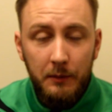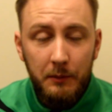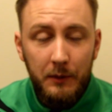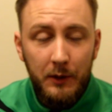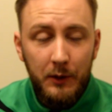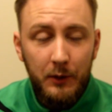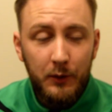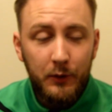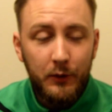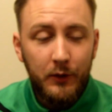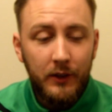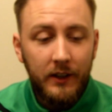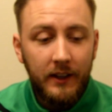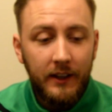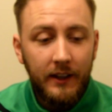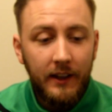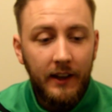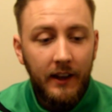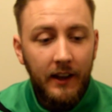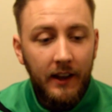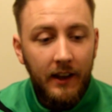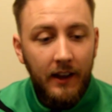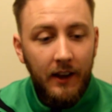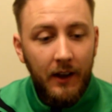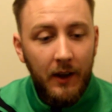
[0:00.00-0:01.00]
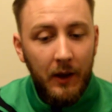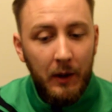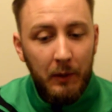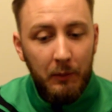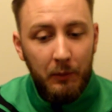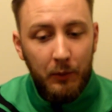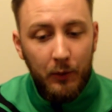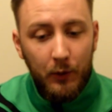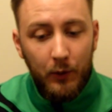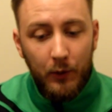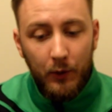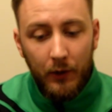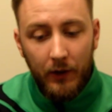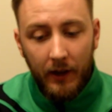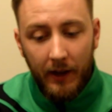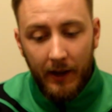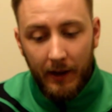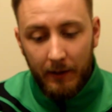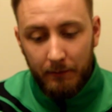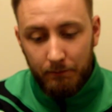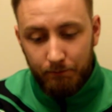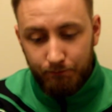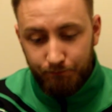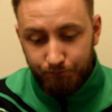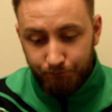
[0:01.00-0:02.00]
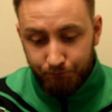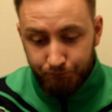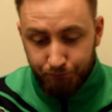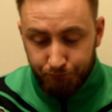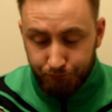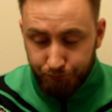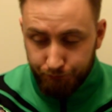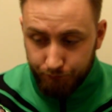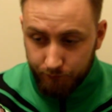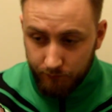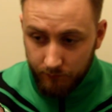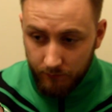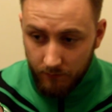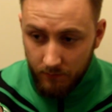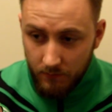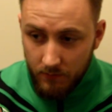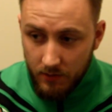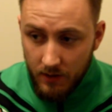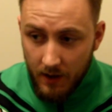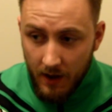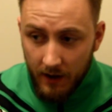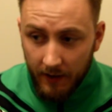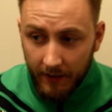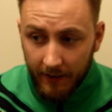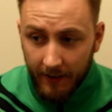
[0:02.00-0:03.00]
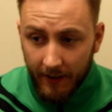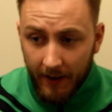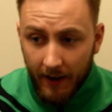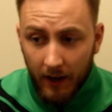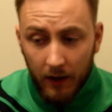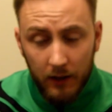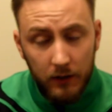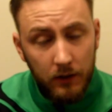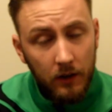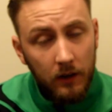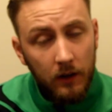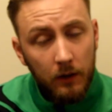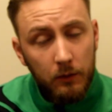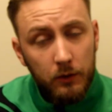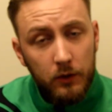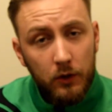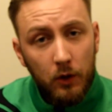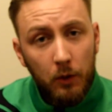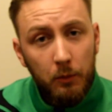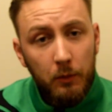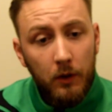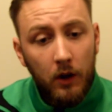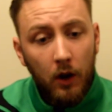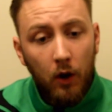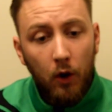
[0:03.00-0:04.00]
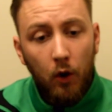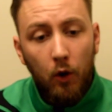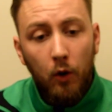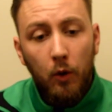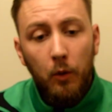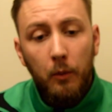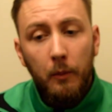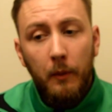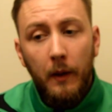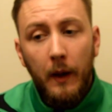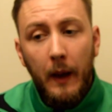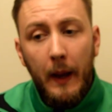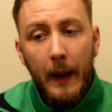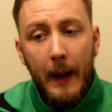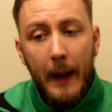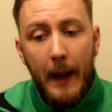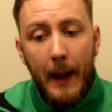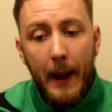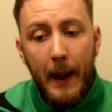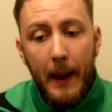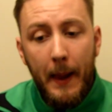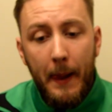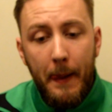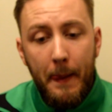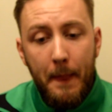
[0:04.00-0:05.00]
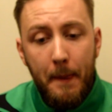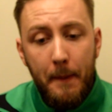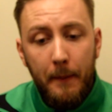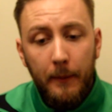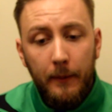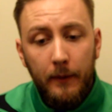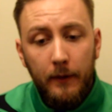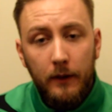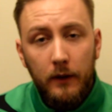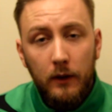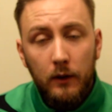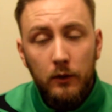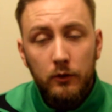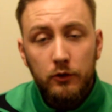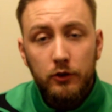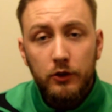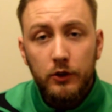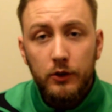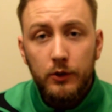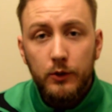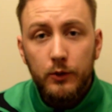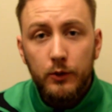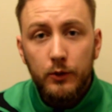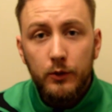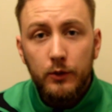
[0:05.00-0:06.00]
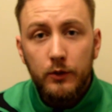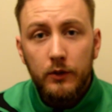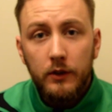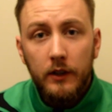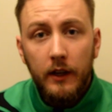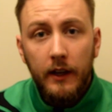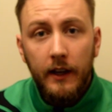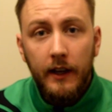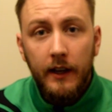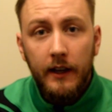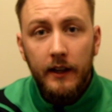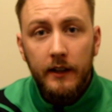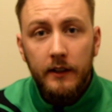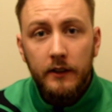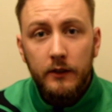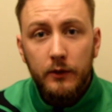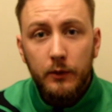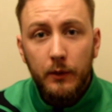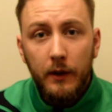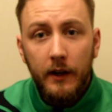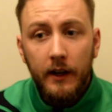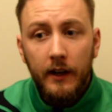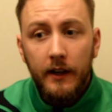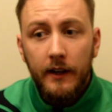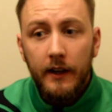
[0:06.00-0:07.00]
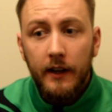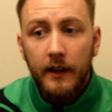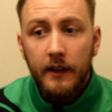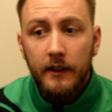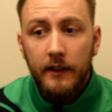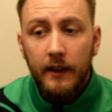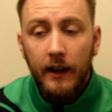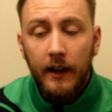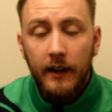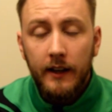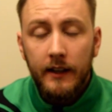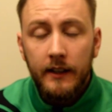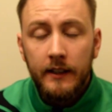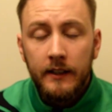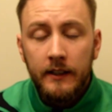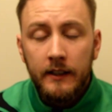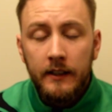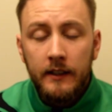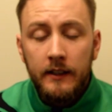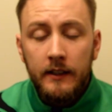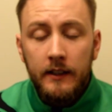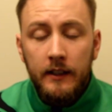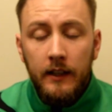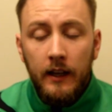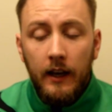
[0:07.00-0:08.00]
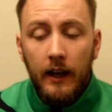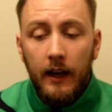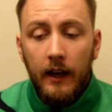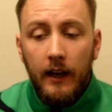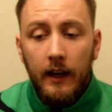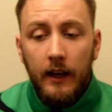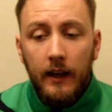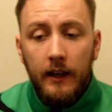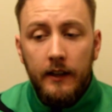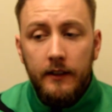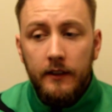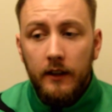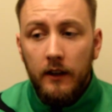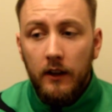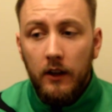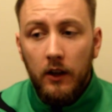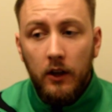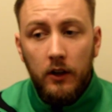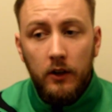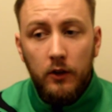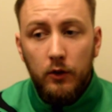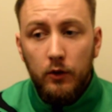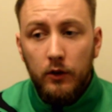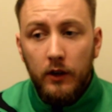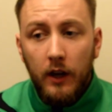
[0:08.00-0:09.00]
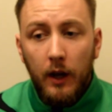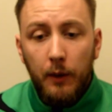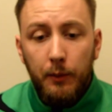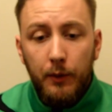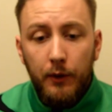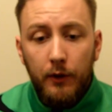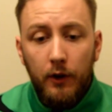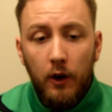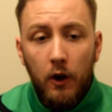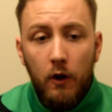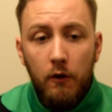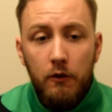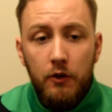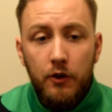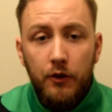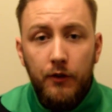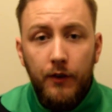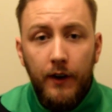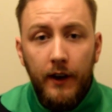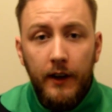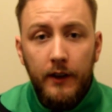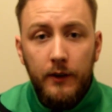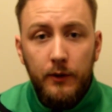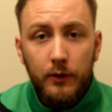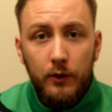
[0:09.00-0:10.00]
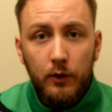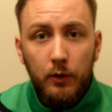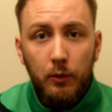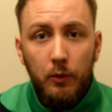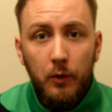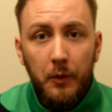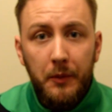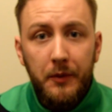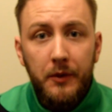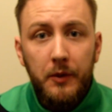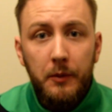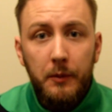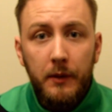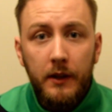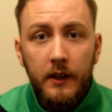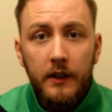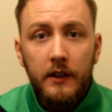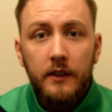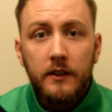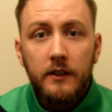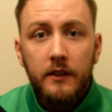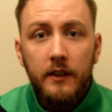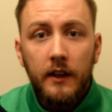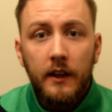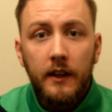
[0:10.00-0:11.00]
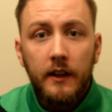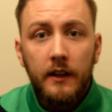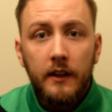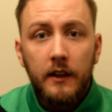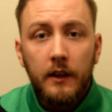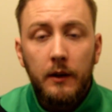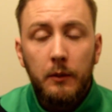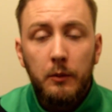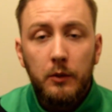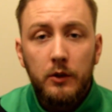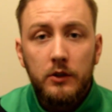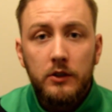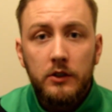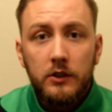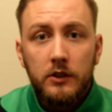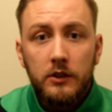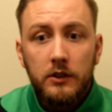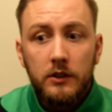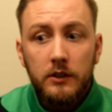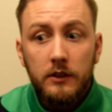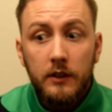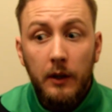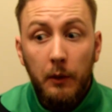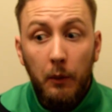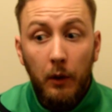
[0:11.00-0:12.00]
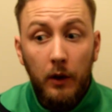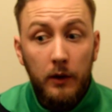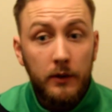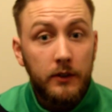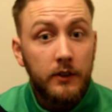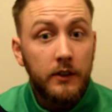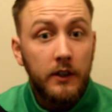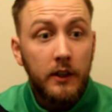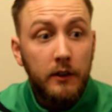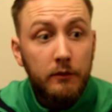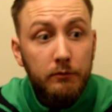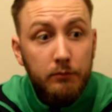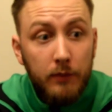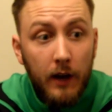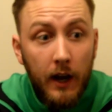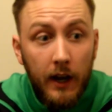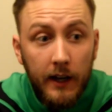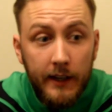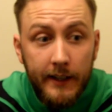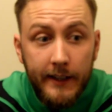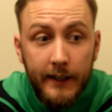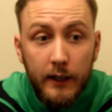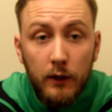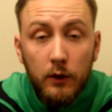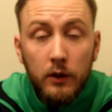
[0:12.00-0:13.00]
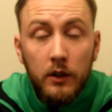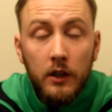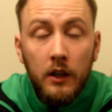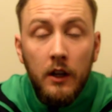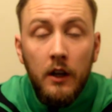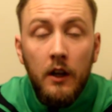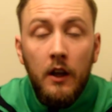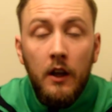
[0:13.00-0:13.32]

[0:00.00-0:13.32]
music. But Yeah, I was coming home, going through the square there in Tallaght, and a lot of unhappy Rovers fans were coming up to me and saying how much they want Stephen Bradley out.